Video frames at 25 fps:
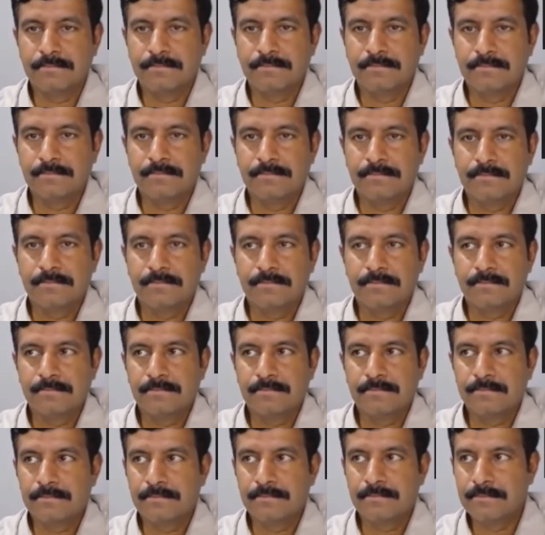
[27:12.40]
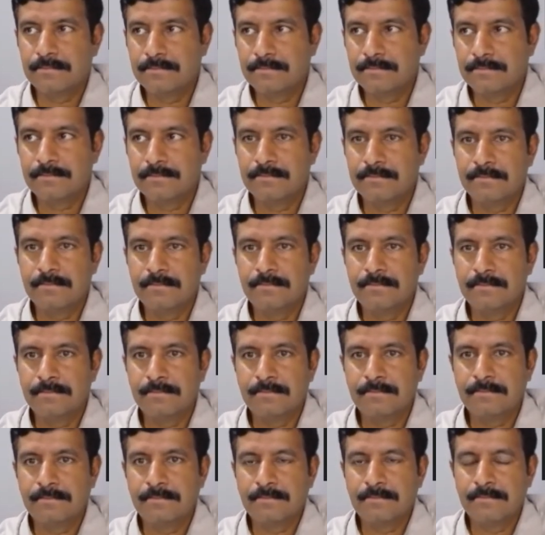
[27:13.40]

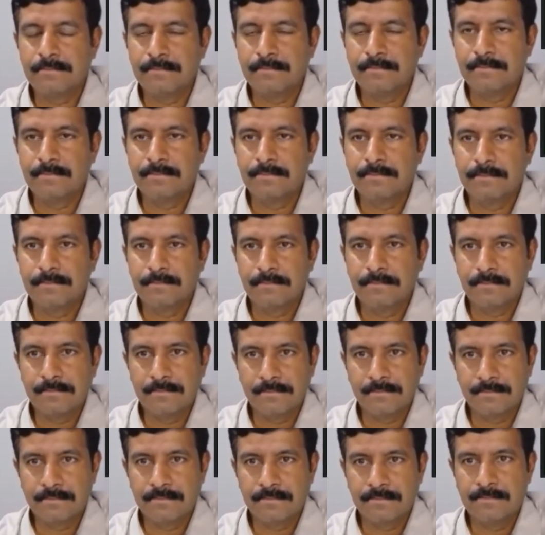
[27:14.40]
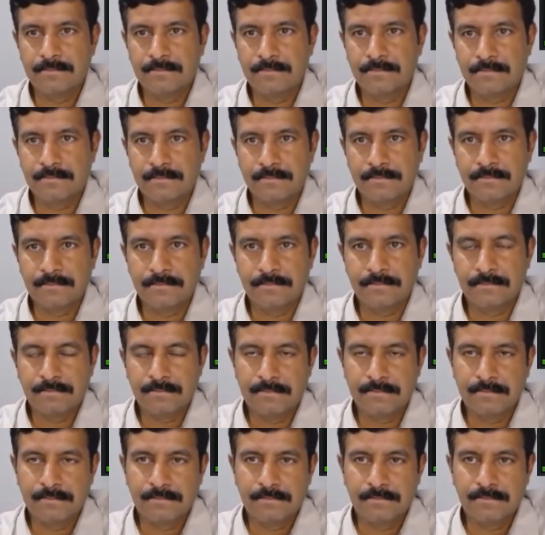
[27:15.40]

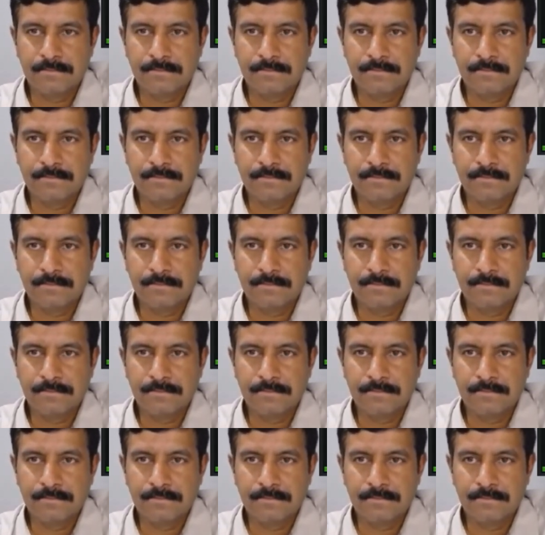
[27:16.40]
This person isn't speaking.